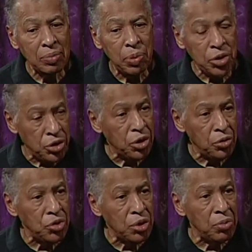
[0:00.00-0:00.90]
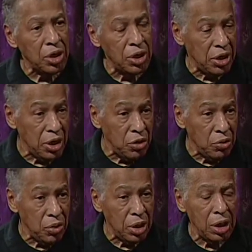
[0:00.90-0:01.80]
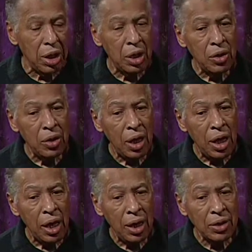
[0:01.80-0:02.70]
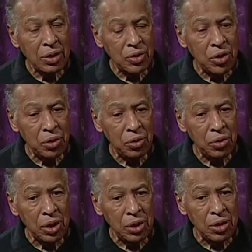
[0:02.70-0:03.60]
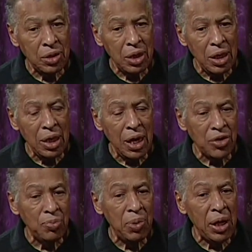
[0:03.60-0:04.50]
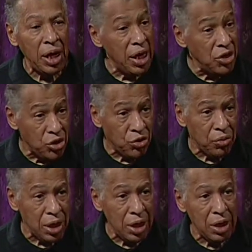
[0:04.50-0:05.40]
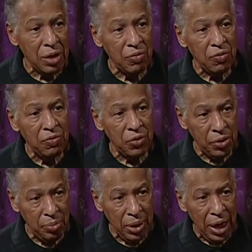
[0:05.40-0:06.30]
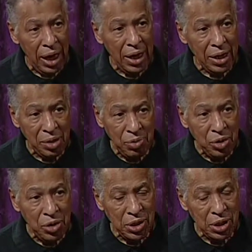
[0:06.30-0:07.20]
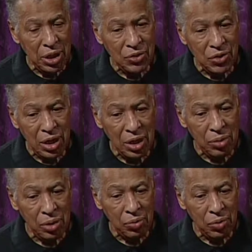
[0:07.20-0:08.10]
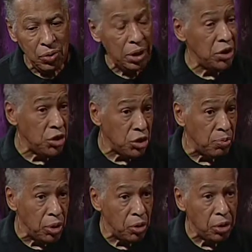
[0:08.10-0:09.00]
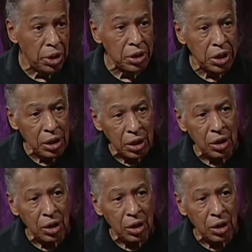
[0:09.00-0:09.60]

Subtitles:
persecution continued. And so it has been a history for the Baha'i community as a religious minority in